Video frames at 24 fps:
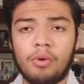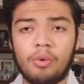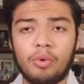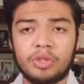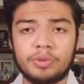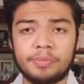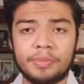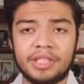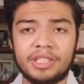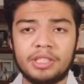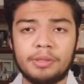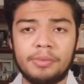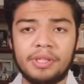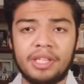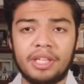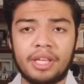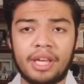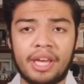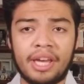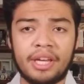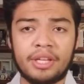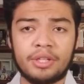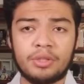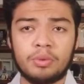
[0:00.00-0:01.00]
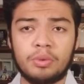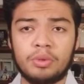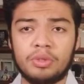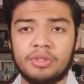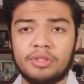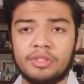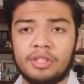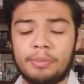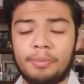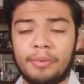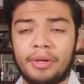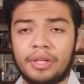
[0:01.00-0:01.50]
was meant to be a casual
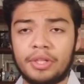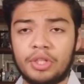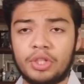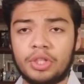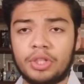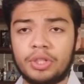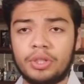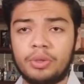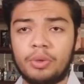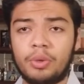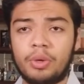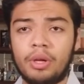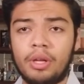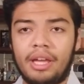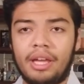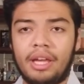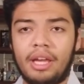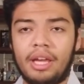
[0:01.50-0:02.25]
slip-on shoe